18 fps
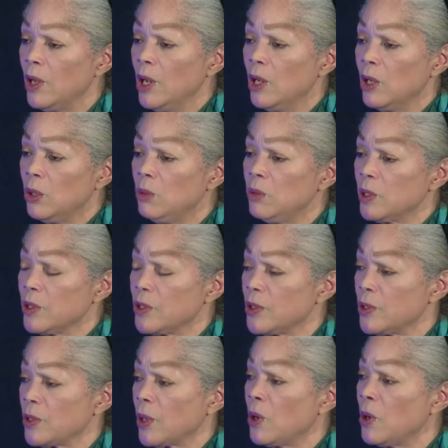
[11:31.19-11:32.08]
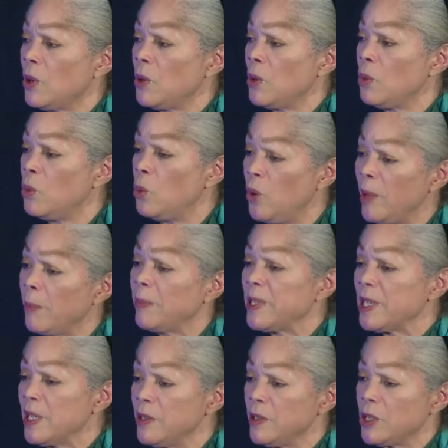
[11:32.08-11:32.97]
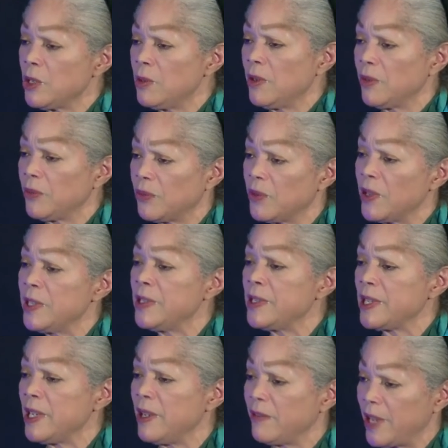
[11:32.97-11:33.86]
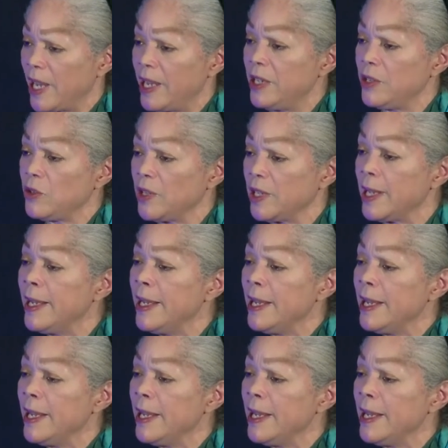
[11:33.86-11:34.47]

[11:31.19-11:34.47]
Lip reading: who are so whipped into a frenzy of hatred,